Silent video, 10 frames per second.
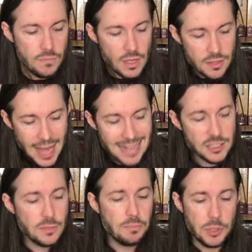That's
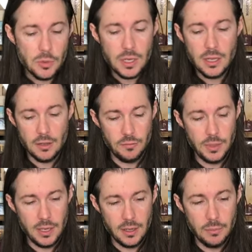the beauty of
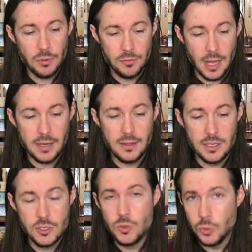being provided these
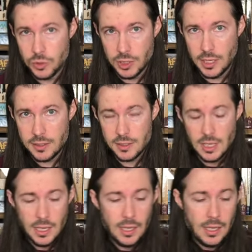tool sets.
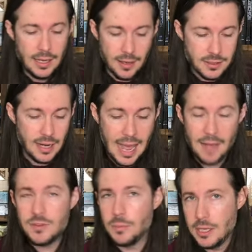It doesn't have
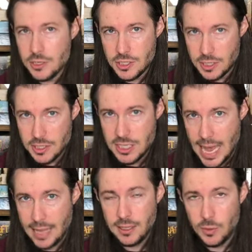to be just
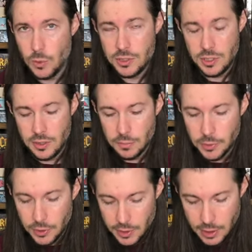exactly what's in the
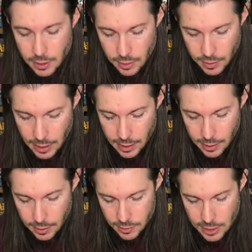book. Okay,
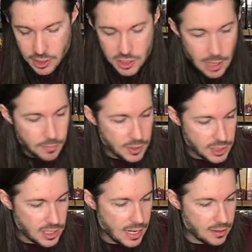so that's just something to
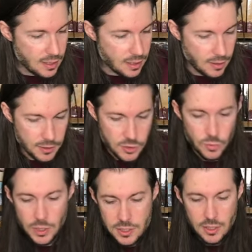state there, and as a
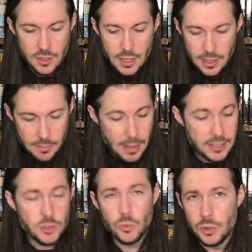reason, it makes
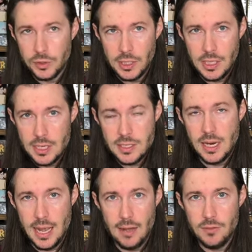it really easy to
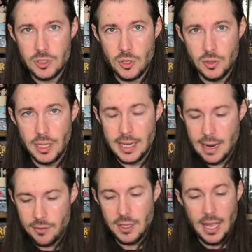have this all laid
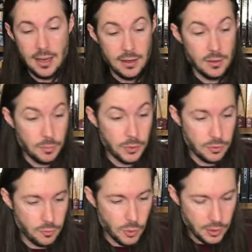out the end of the book
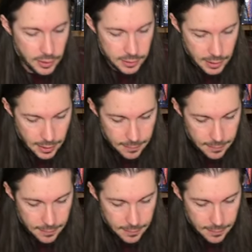for you like that.